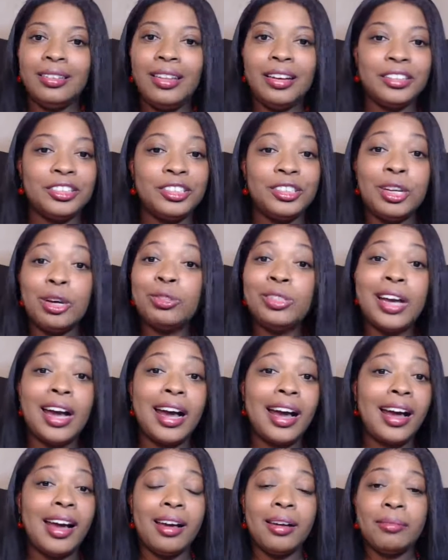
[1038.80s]
there's no
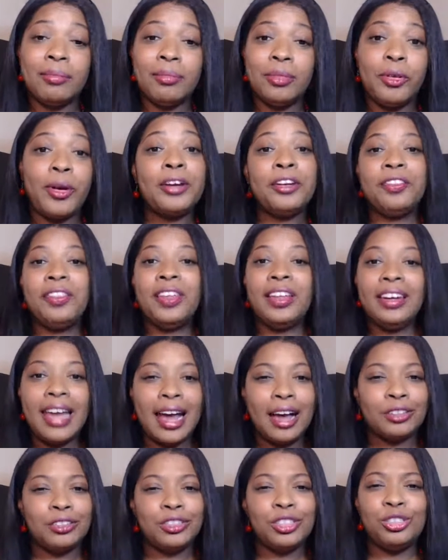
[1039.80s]
time greater than
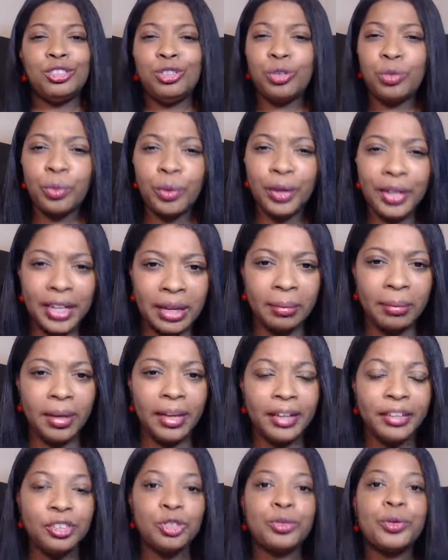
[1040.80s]
now to dream
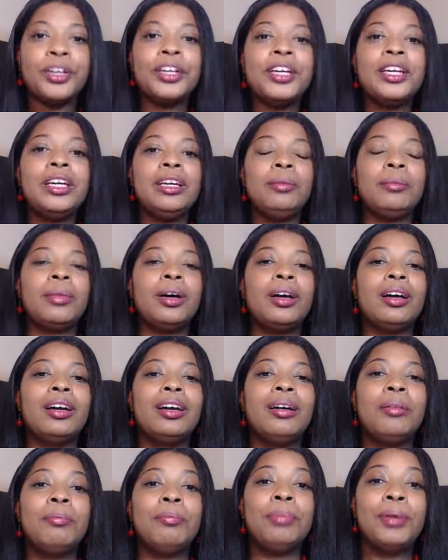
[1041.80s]
it. Dream
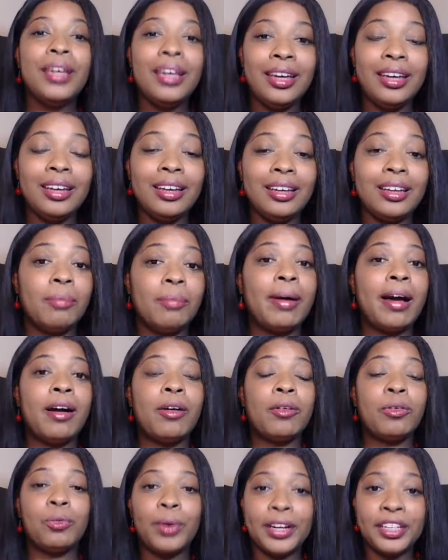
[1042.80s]
big
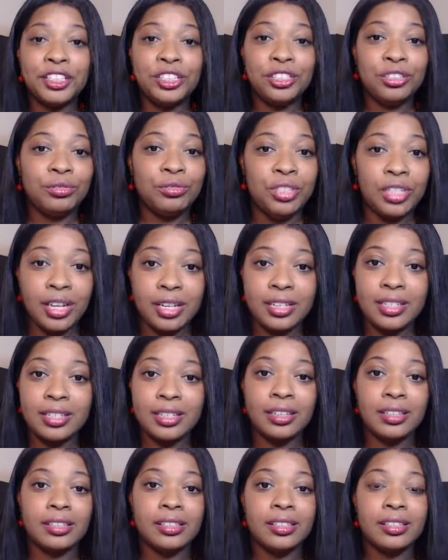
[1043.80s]
about racial
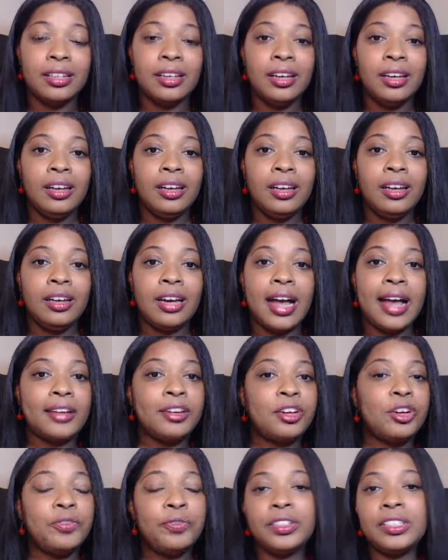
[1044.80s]
justice. I
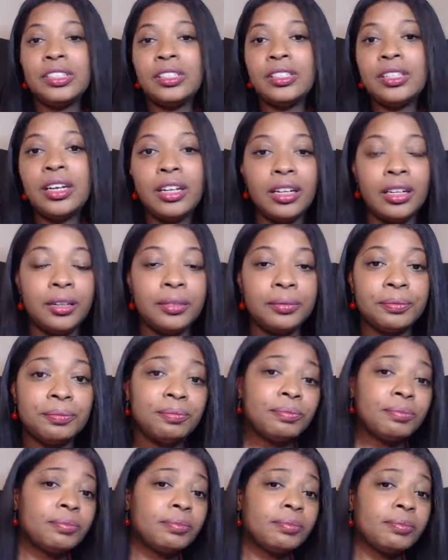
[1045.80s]
know for
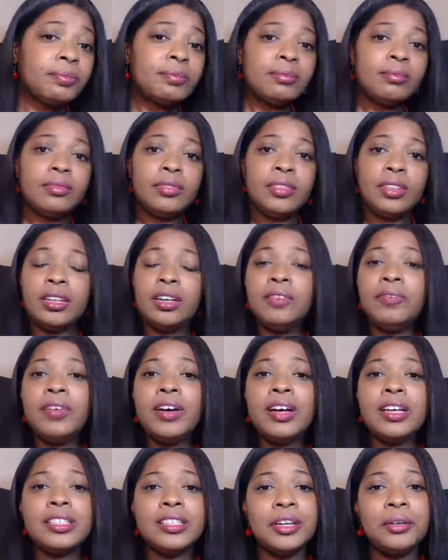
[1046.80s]
some of
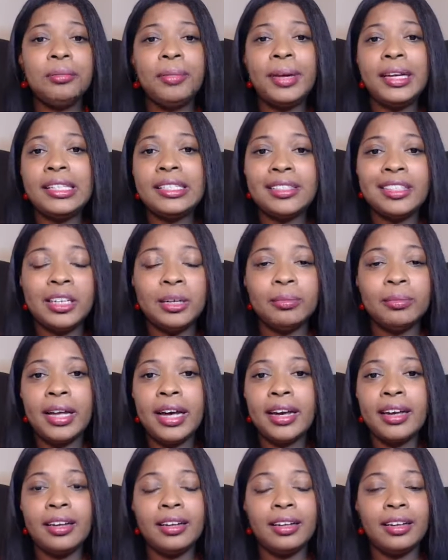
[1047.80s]
us, it may seem
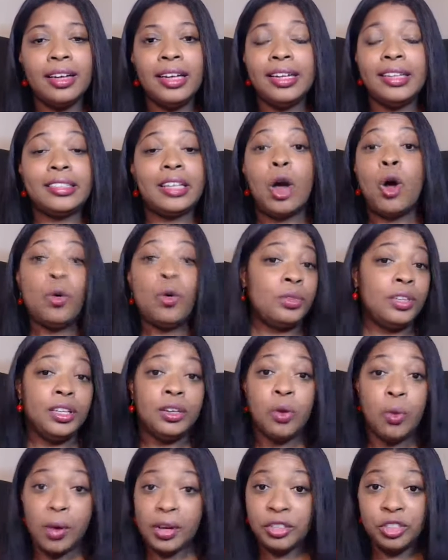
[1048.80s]
like it is only
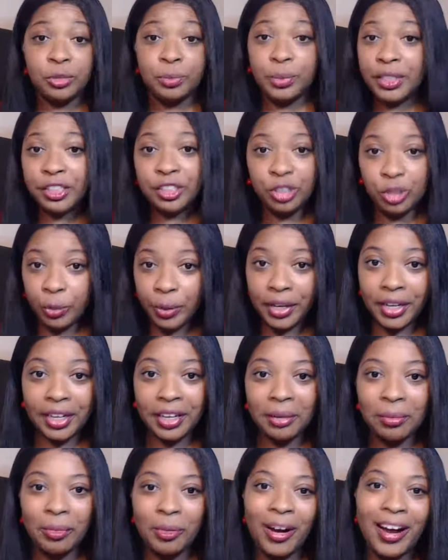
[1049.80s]
going to be a
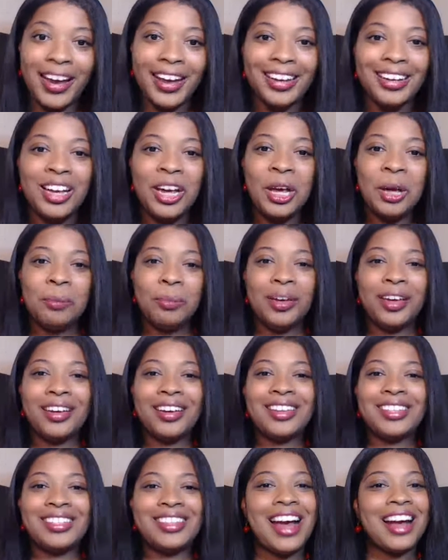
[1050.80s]
dream, right?
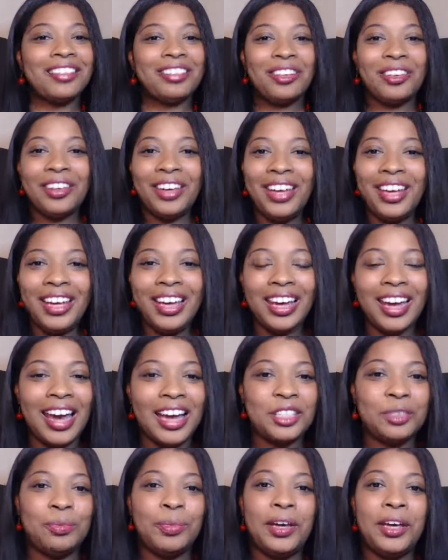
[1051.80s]
Because Dr. King
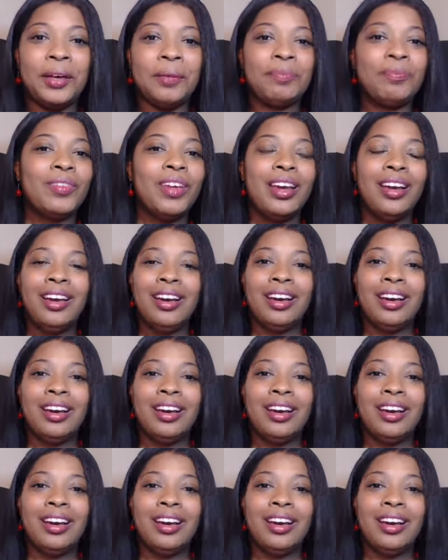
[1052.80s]
has been